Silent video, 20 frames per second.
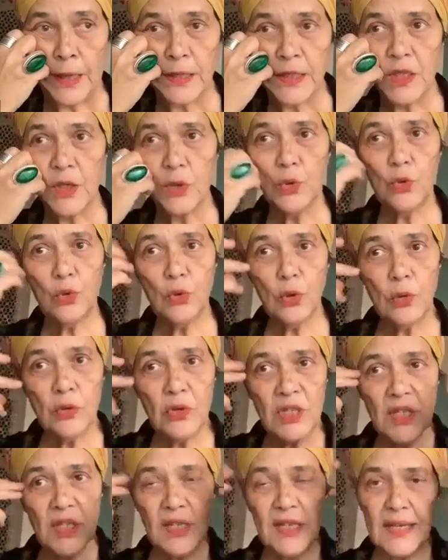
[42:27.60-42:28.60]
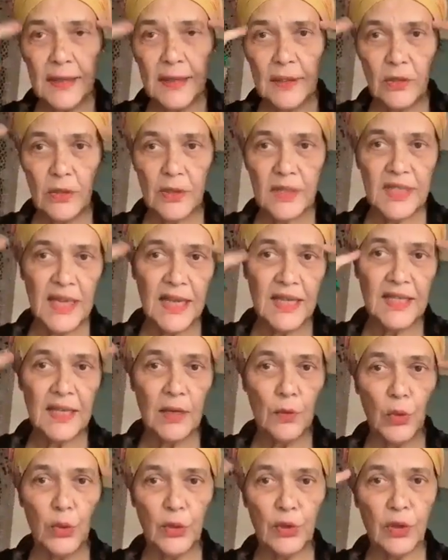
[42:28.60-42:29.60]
So to constantly exercise our